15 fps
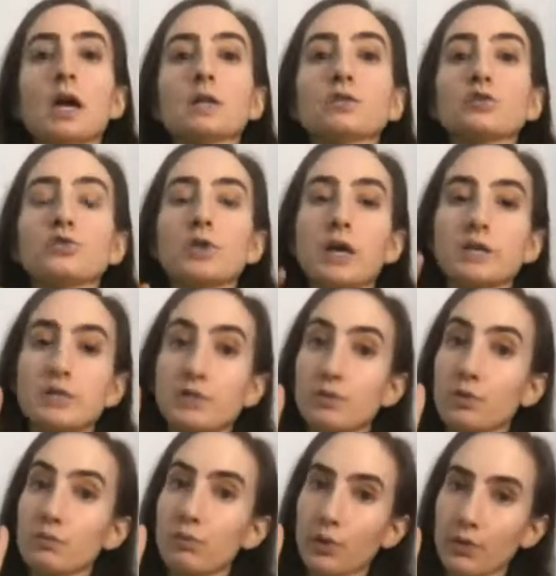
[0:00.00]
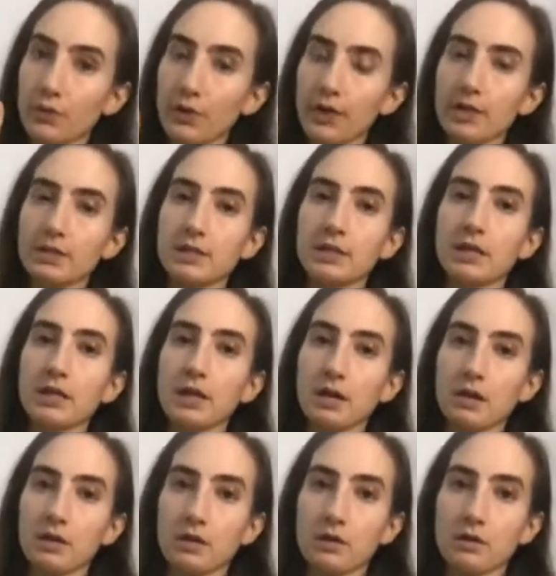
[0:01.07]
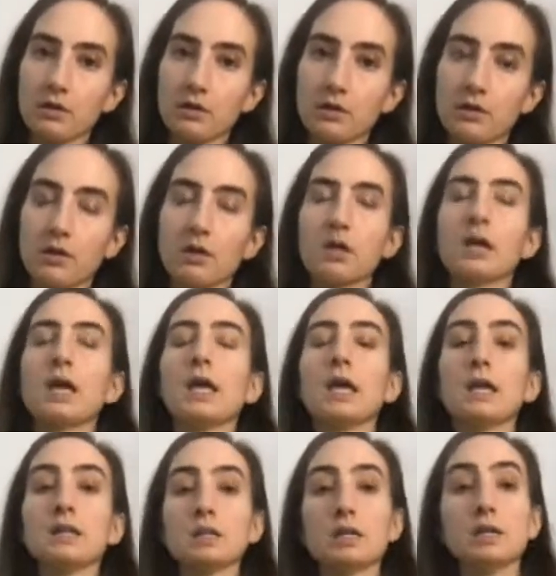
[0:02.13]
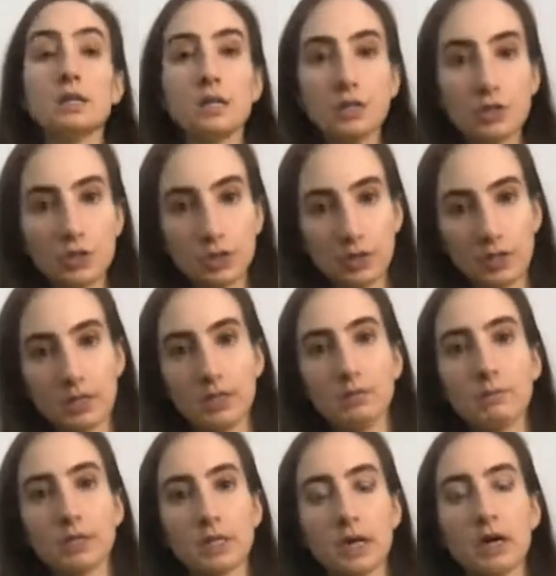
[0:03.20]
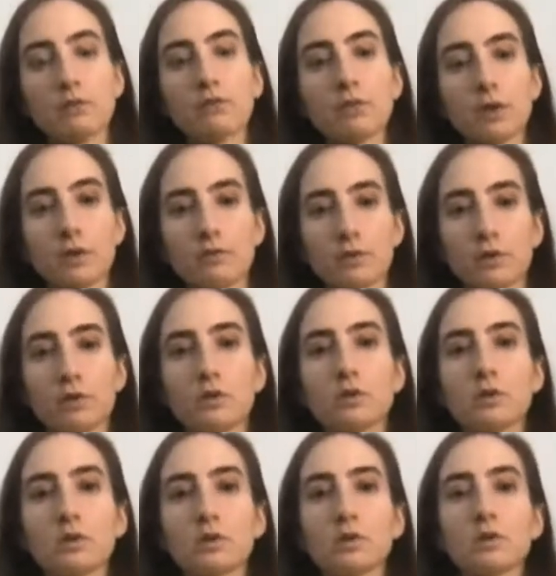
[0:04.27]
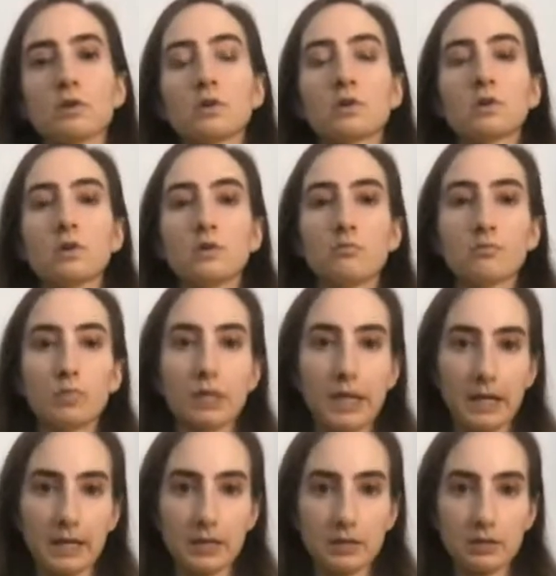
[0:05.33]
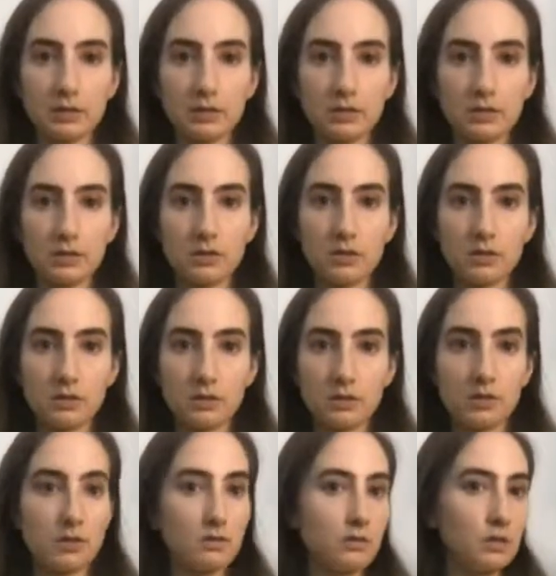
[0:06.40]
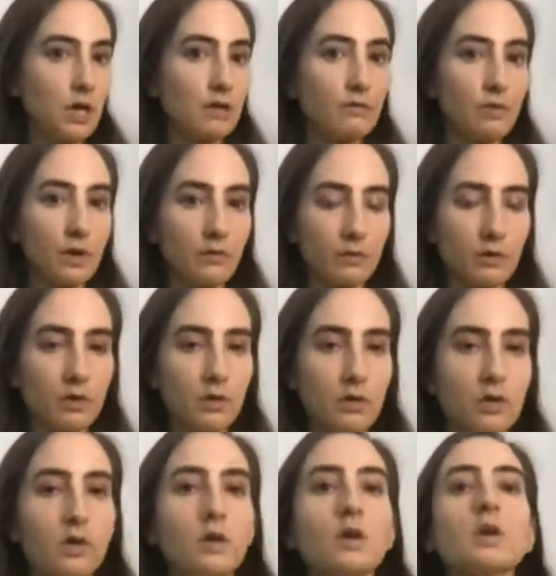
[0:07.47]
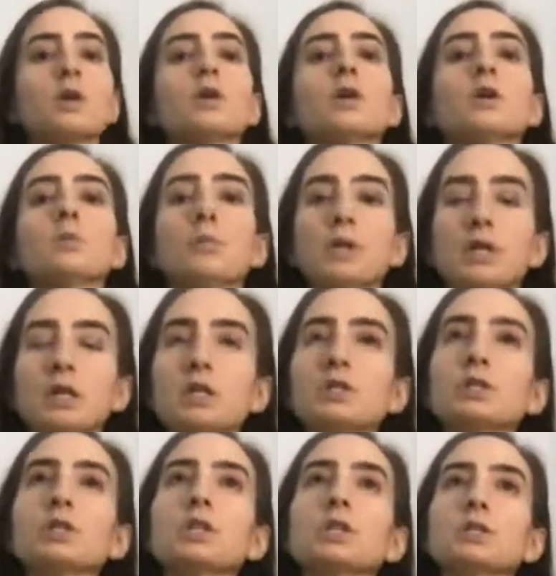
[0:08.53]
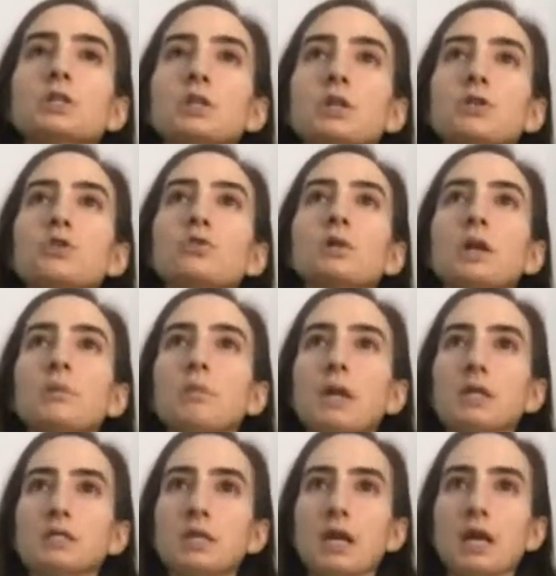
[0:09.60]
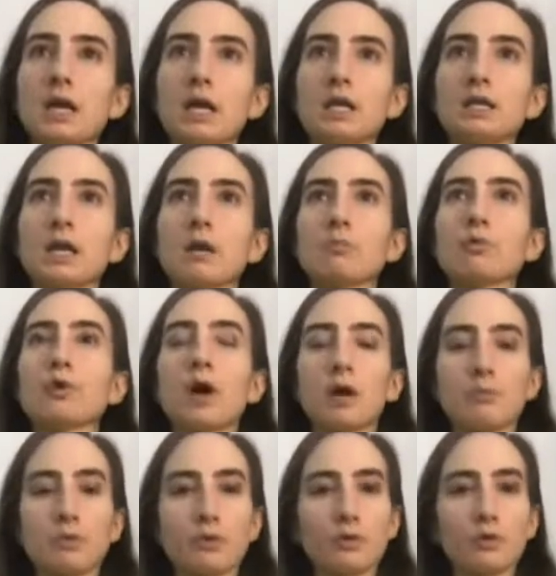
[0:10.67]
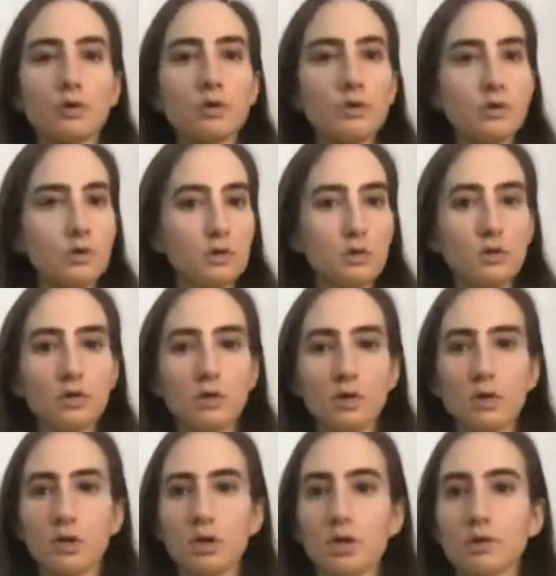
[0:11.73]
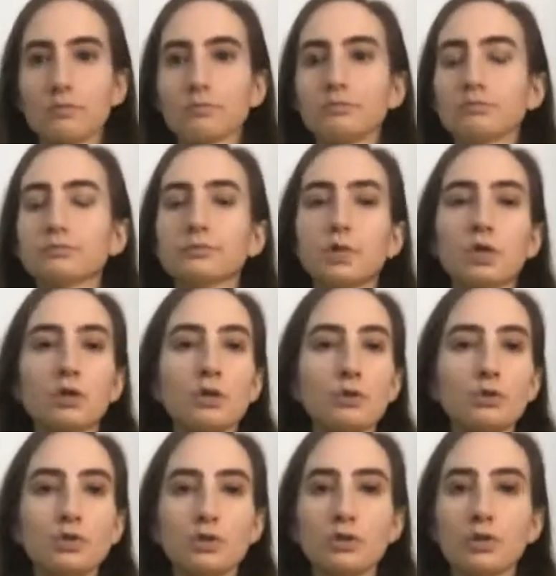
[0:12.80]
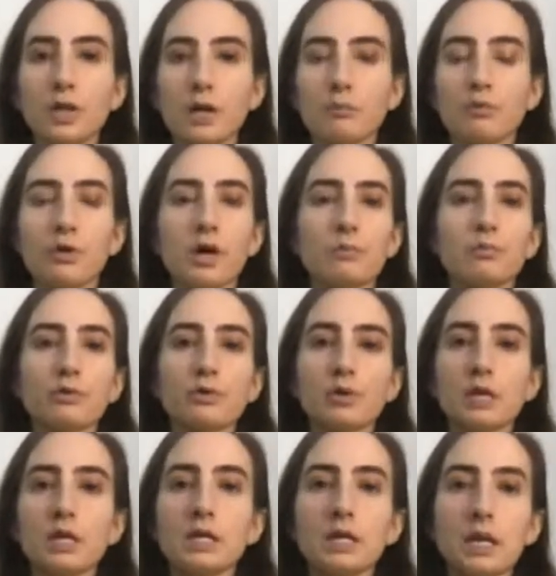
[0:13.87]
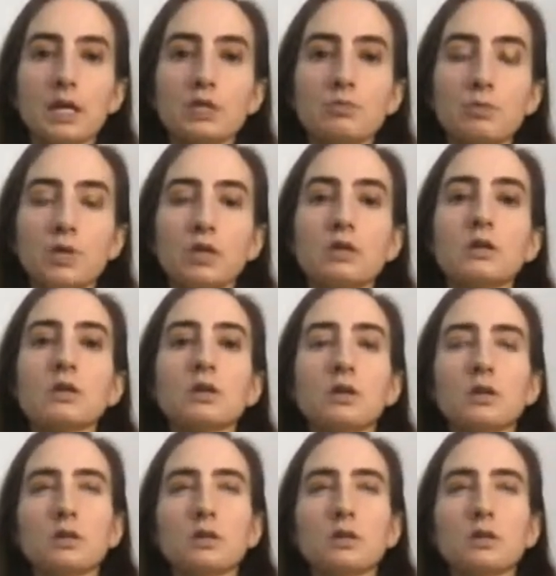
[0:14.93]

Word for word: exercises with both legs in the air, and initially, but not forever, planks, not forever, but initially until you can maintain that proper uh, closure, that proper engagement